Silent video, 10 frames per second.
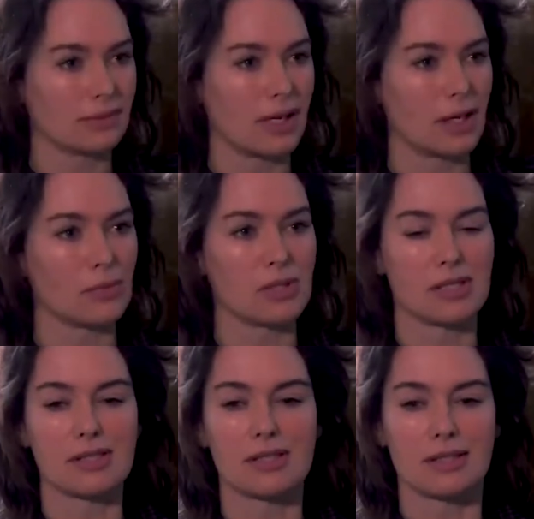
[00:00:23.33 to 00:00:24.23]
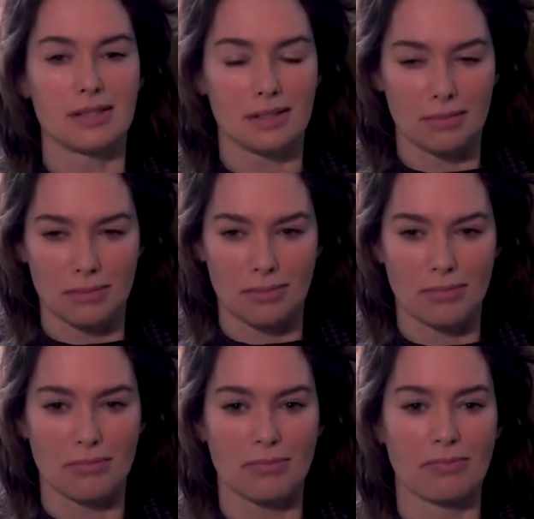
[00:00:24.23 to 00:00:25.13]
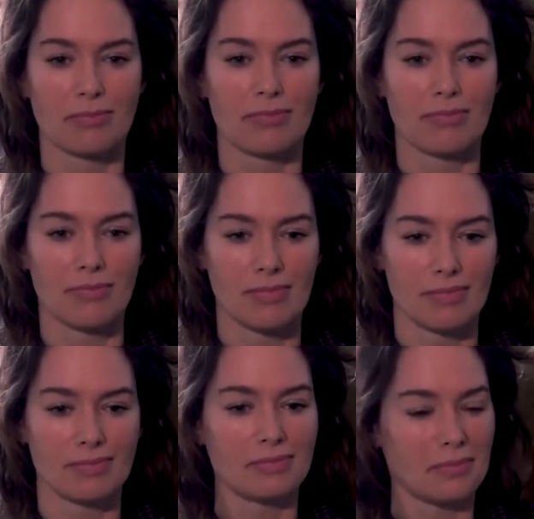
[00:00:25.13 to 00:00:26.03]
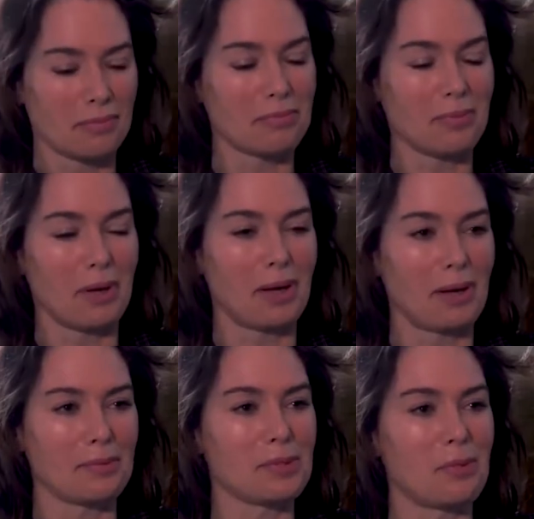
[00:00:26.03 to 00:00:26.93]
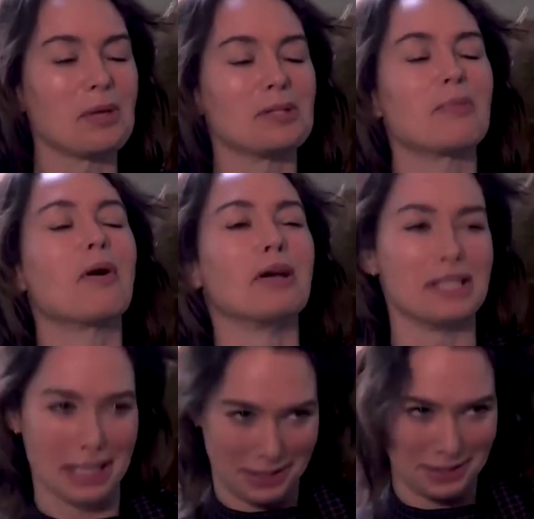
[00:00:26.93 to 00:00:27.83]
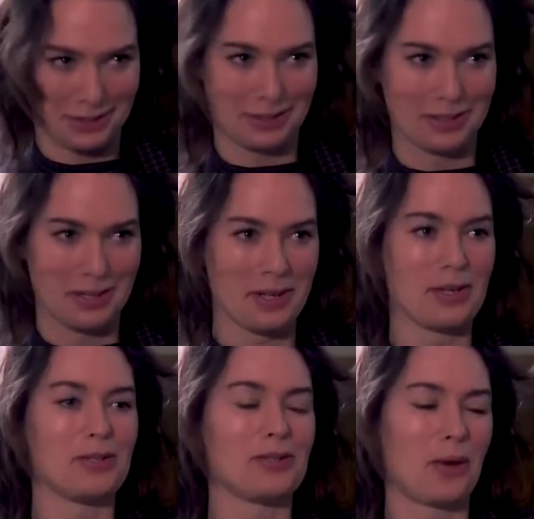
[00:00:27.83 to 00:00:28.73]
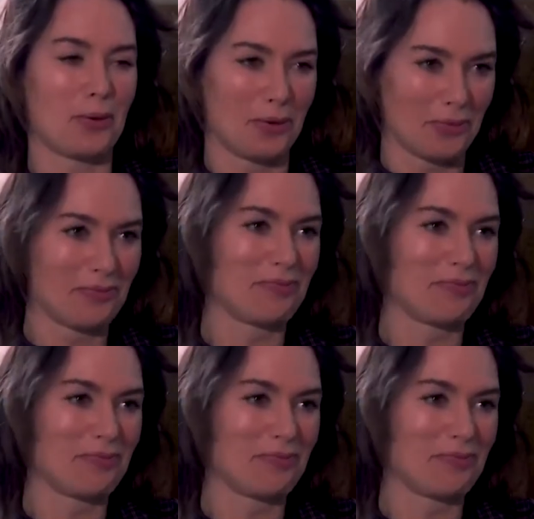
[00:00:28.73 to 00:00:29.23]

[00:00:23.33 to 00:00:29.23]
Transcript: really good news. The producers during the commentaries for season 7 specifically talked about season